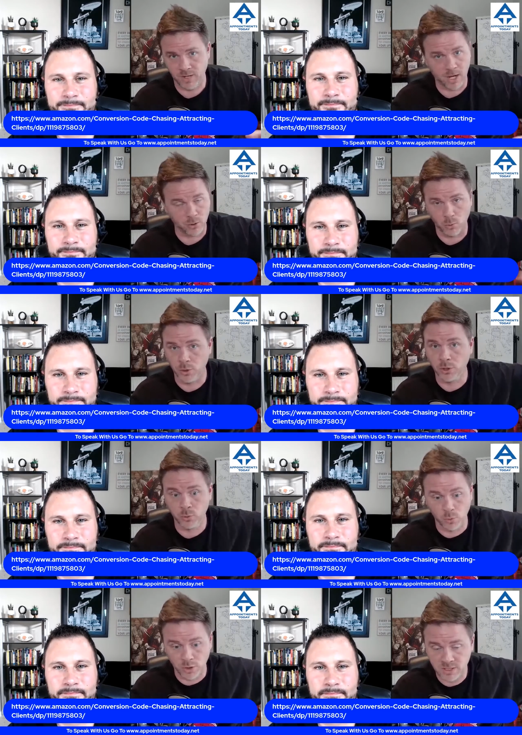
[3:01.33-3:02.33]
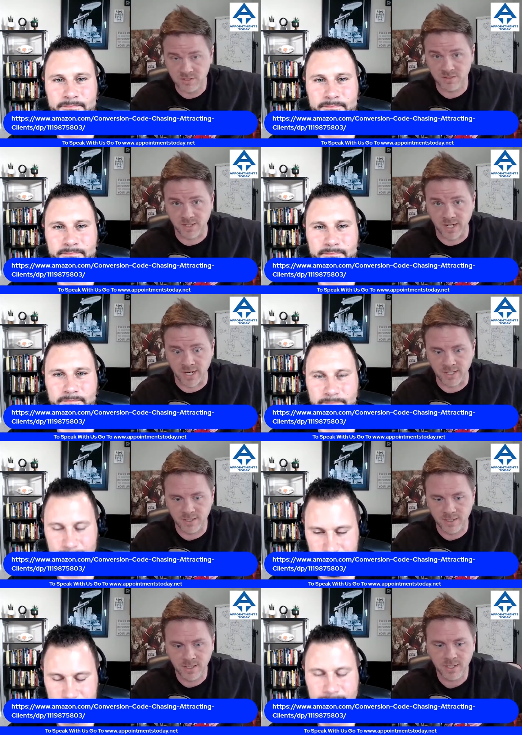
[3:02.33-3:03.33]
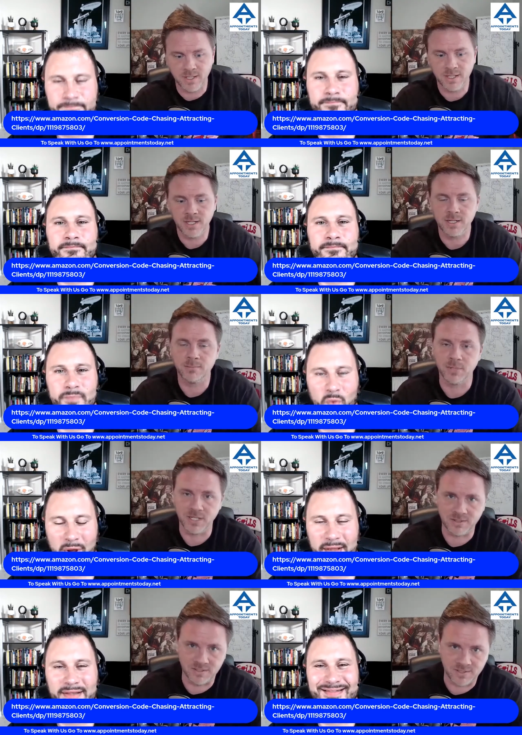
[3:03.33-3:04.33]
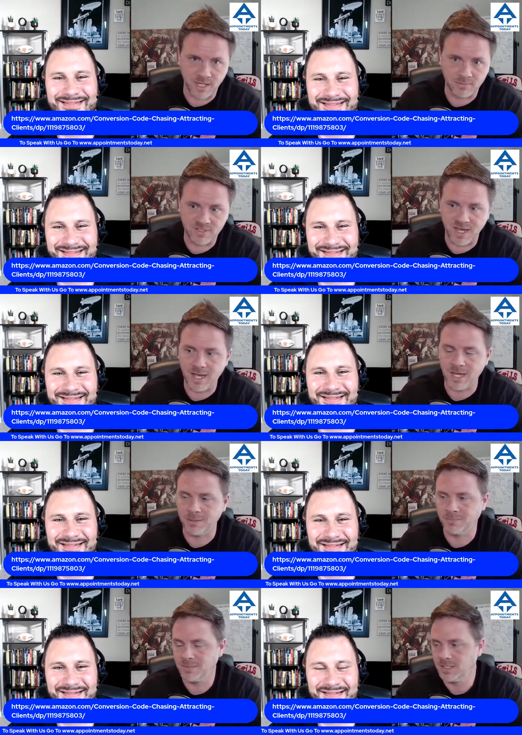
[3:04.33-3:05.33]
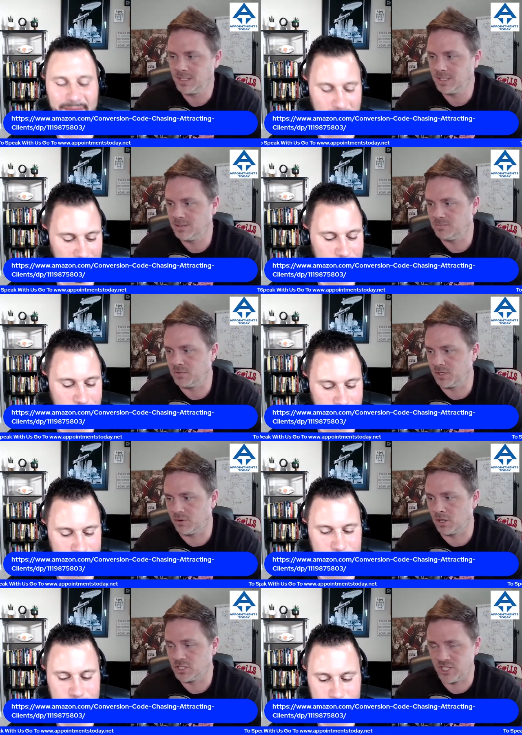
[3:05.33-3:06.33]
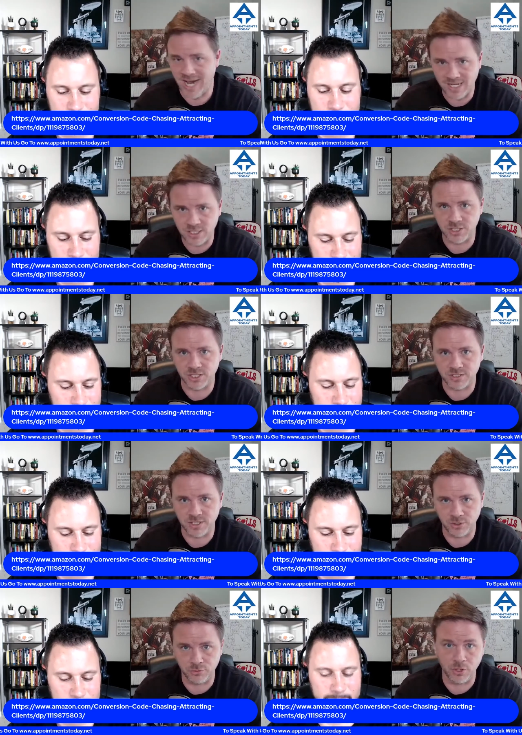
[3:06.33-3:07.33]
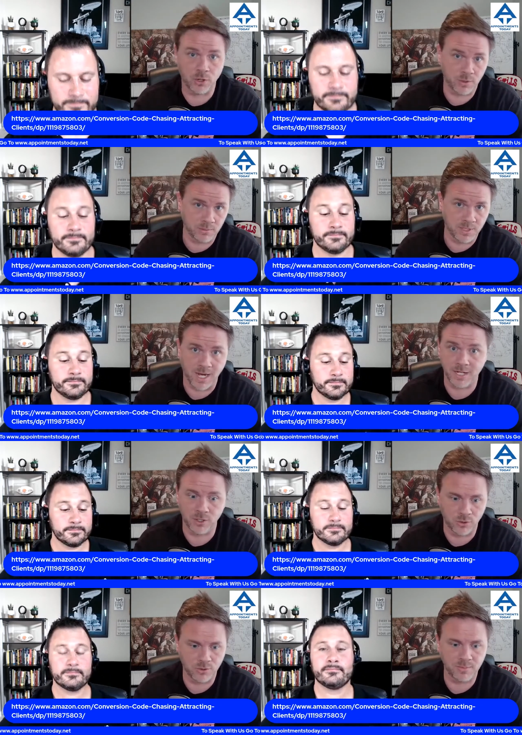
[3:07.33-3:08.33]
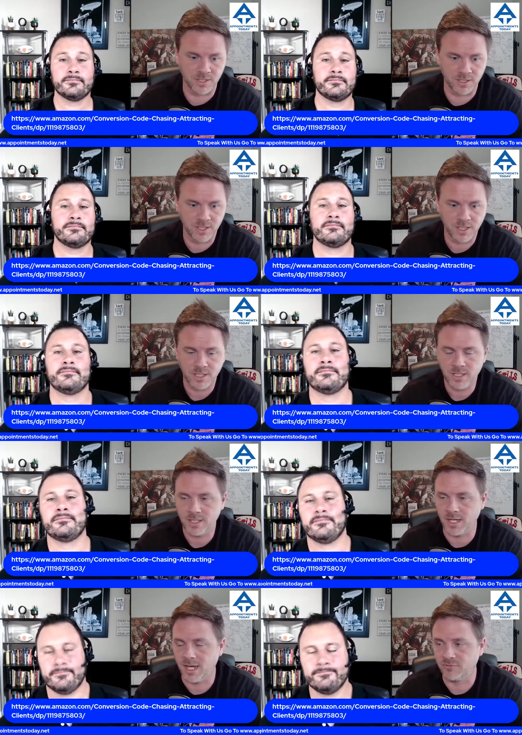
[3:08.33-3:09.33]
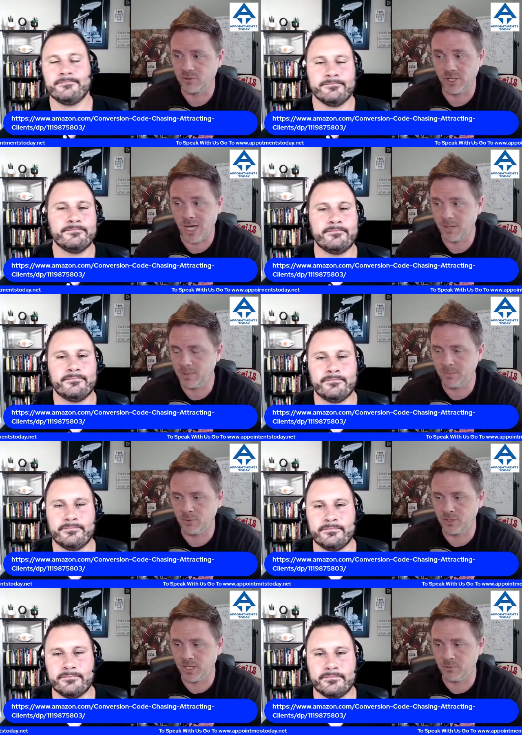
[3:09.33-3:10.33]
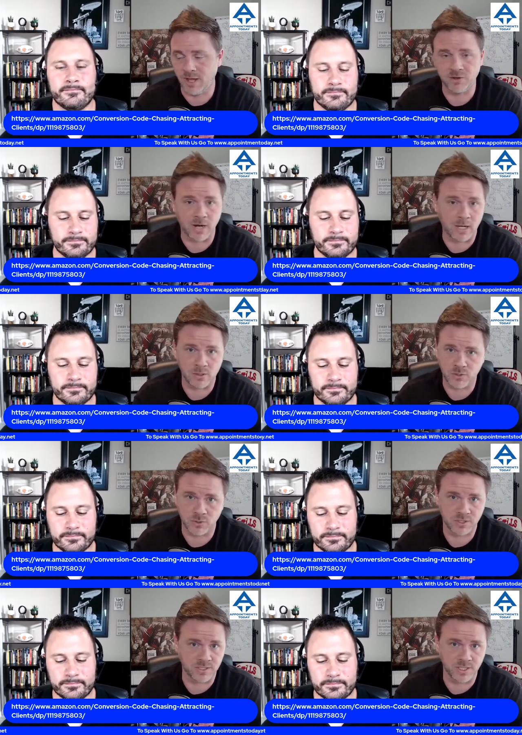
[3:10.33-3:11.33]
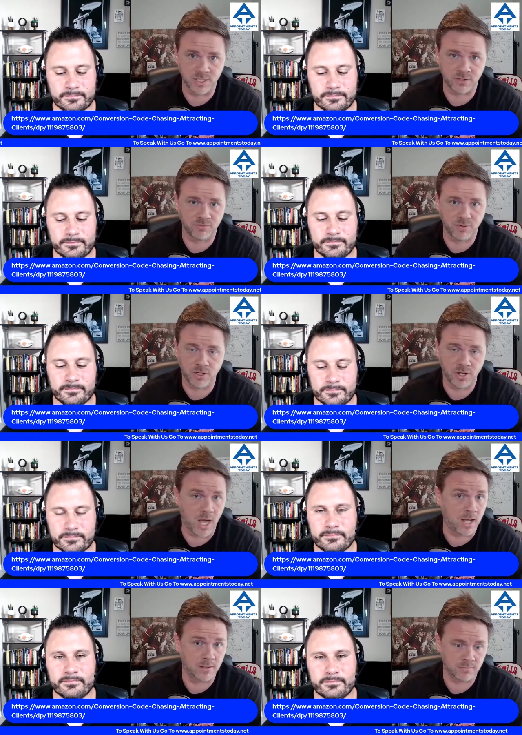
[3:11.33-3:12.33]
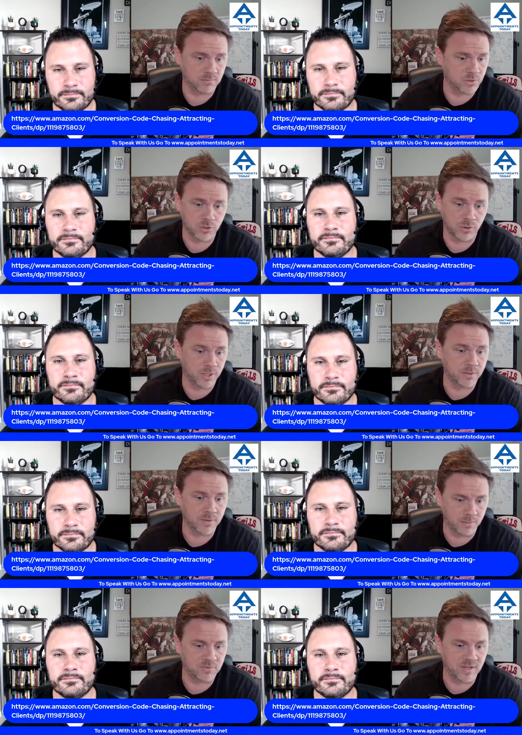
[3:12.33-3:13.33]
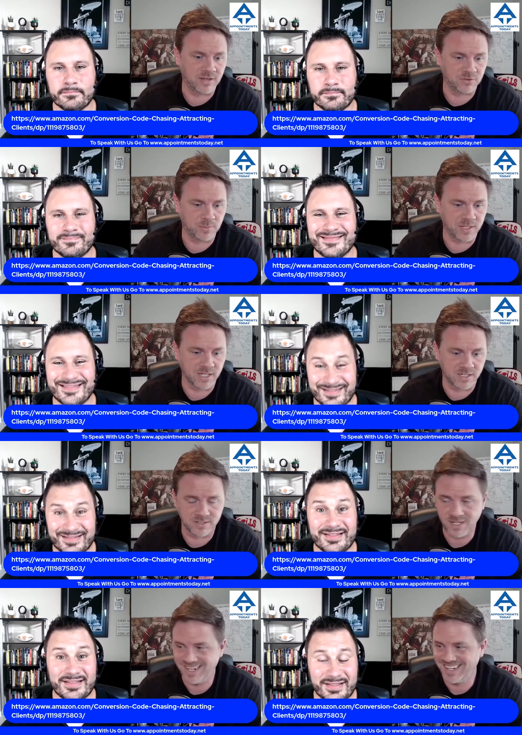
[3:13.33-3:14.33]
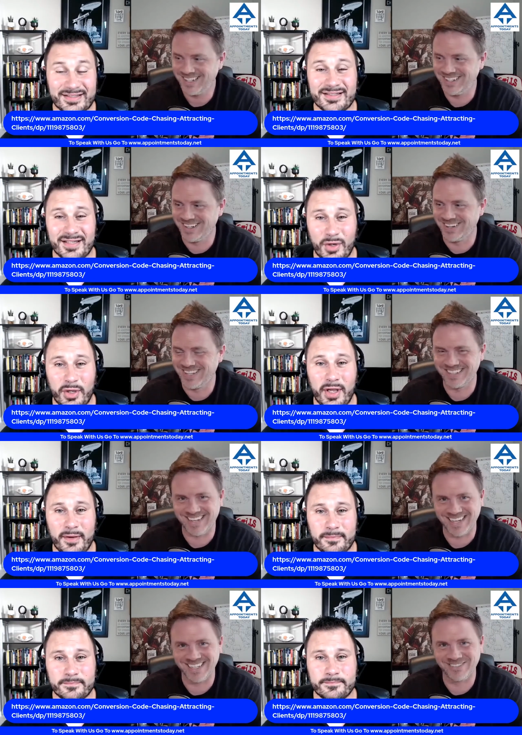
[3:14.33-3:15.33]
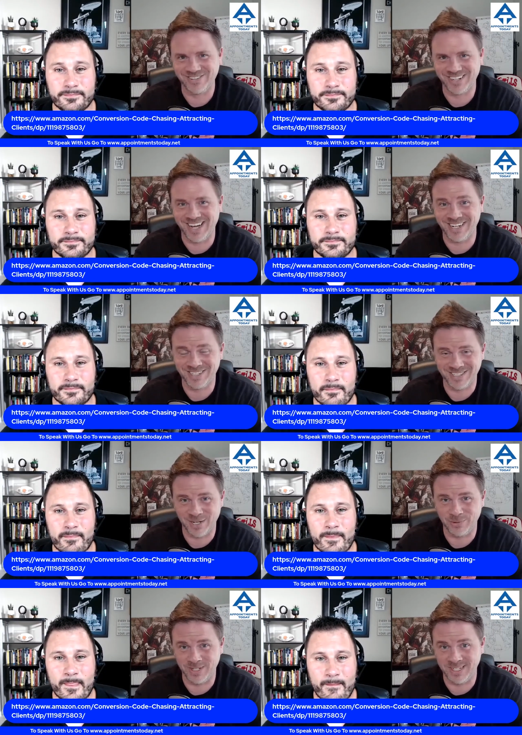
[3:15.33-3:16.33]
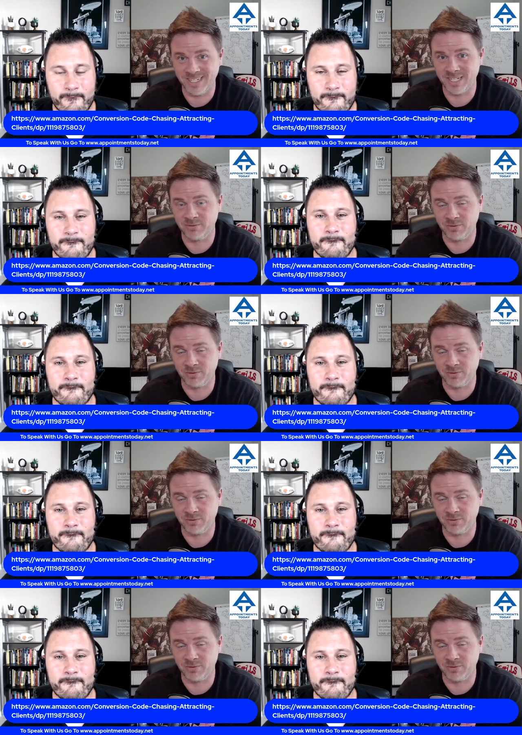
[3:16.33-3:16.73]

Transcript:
Speaker 1: how the world works today. But at the same time, there are challenges, and you know them, and I know them, and uh, for a lot of people, they'd rather outsource it or or not do it themselves because you know that dialing for dollars like we did